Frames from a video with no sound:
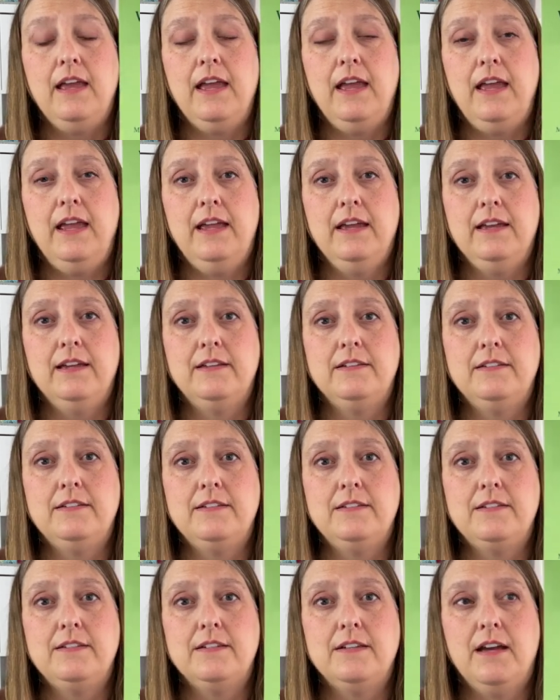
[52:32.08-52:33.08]

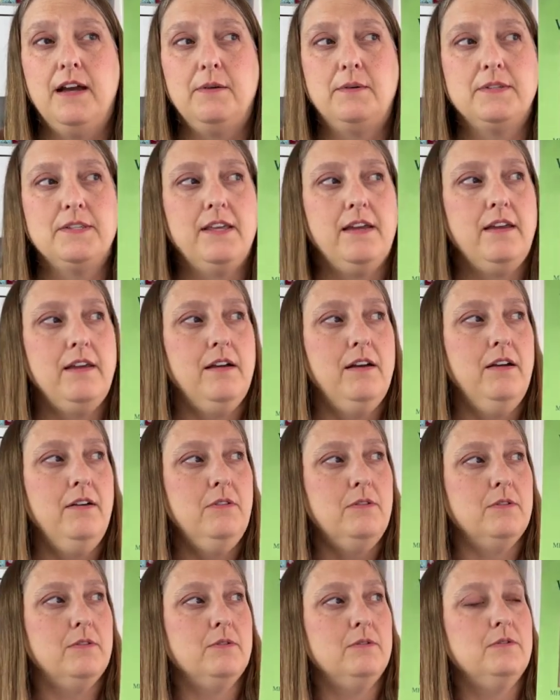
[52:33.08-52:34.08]
And I was like,
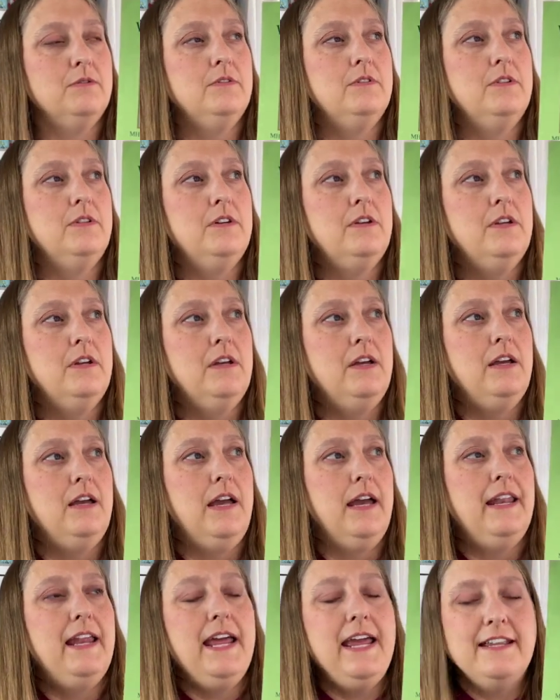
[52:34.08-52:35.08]
oh,
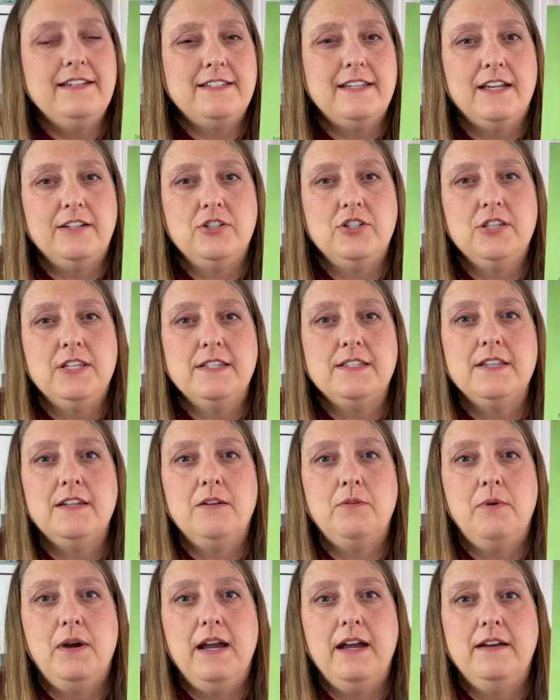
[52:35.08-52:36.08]
and I hadn't touched this in
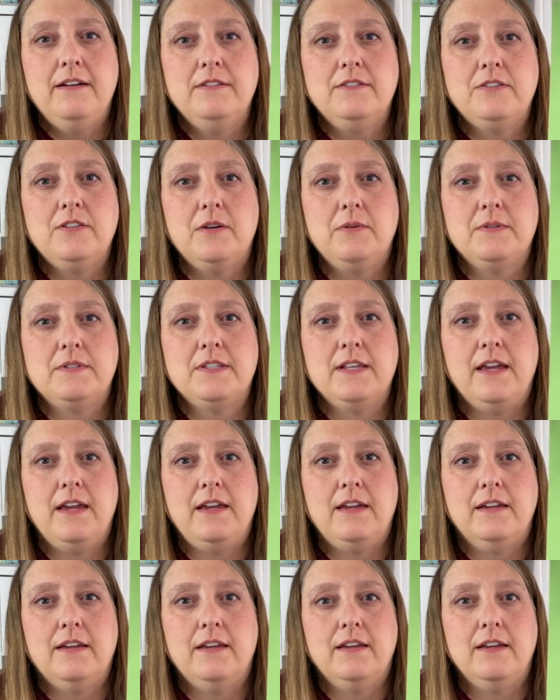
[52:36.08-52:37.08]
a while, so I was
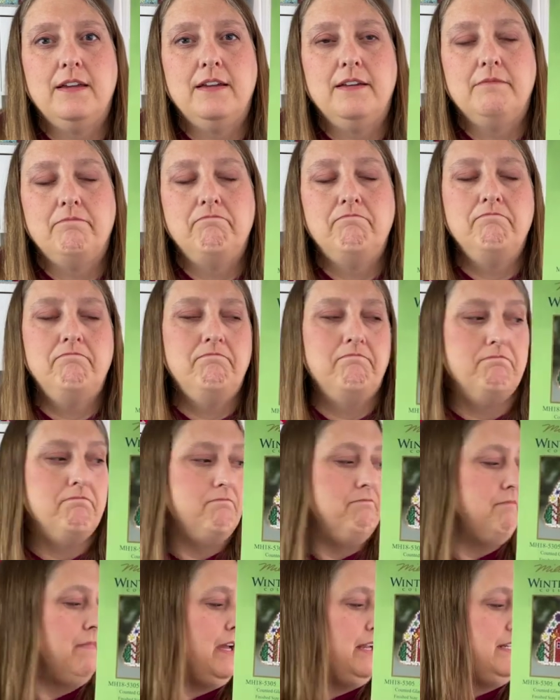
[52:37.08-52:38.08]
like,
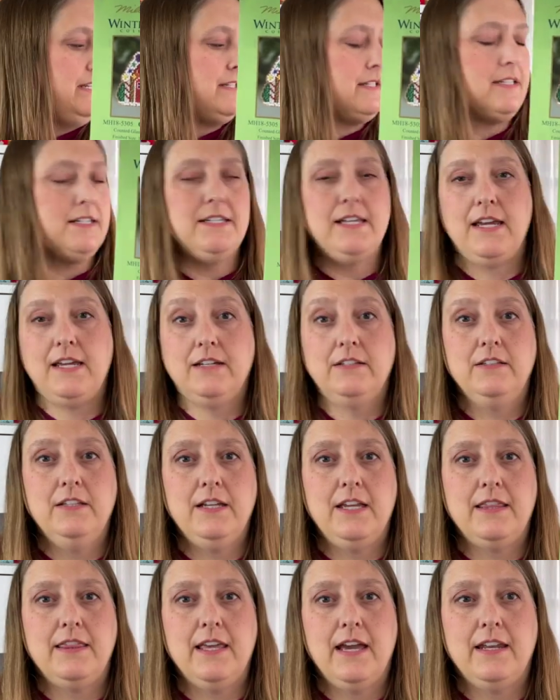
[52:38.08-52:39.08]
I need to take a
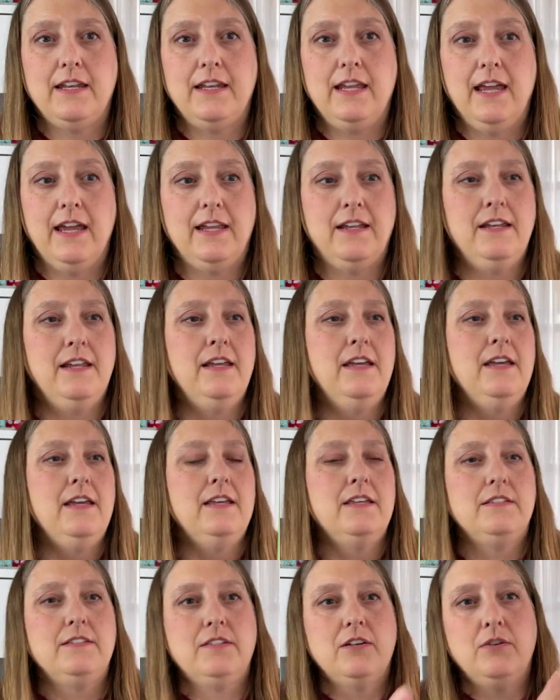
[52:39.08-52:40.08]
look at that again.
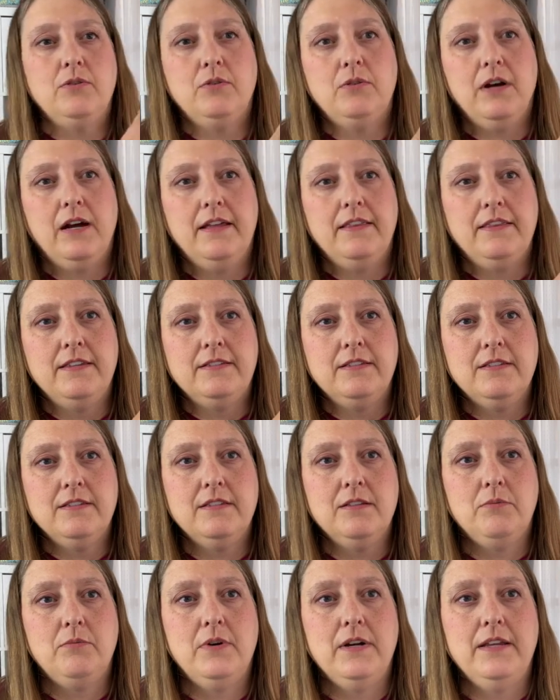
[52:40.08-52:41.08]
So this is
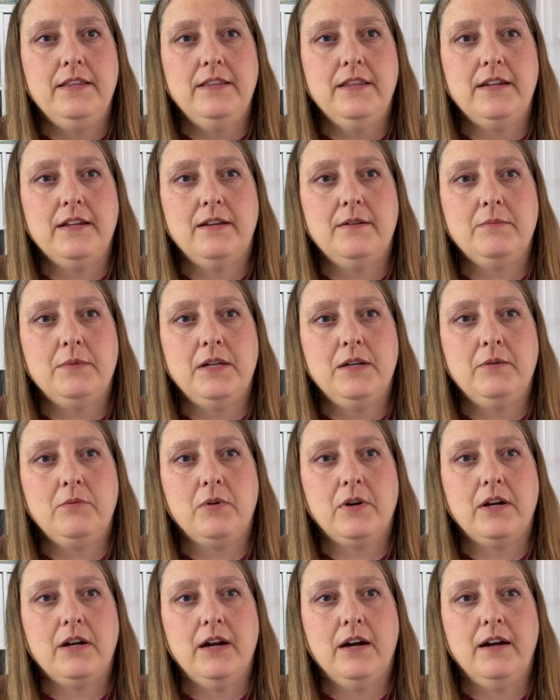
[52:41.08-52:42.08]
the one that I'm gonna
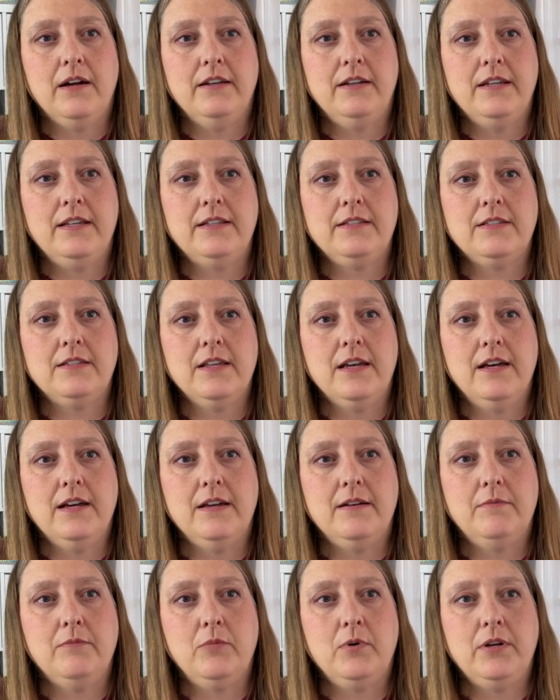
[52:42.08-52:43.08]
work on. It's
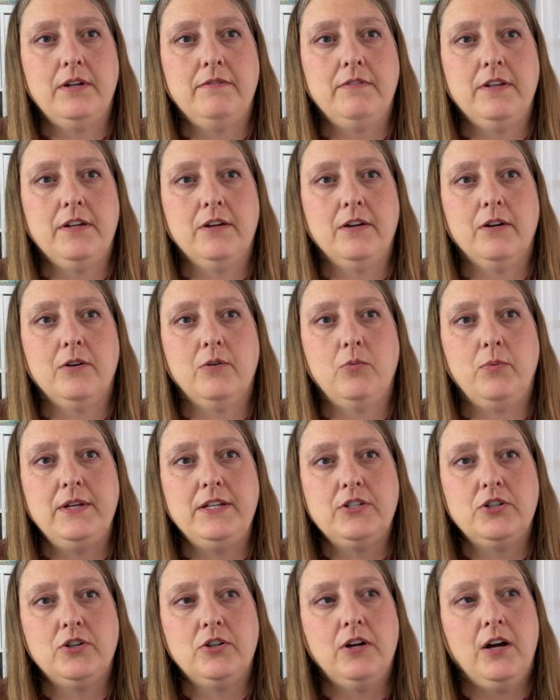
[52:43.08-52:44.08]
one of their
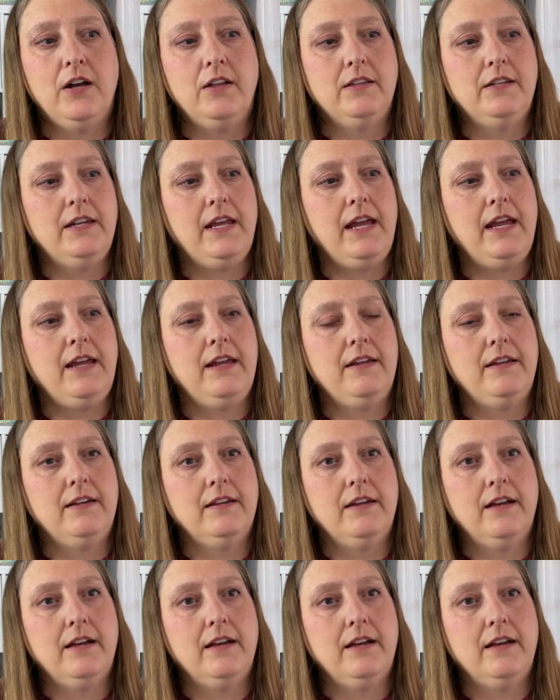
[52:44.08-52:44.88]
winter holiday